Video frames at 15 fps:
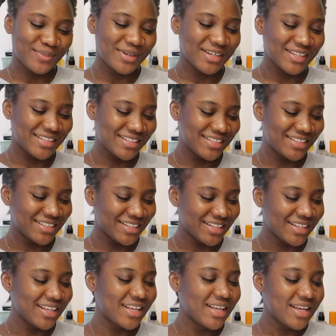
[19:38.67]

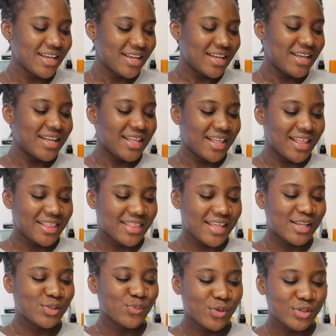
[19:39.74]
but
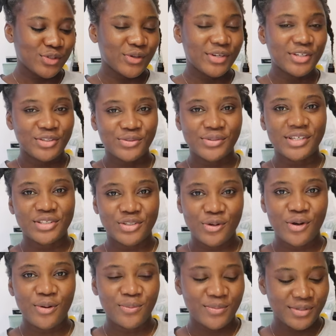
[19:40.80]
that's what's gonna do the
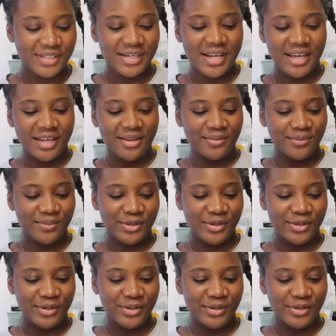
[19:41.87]
job tonight,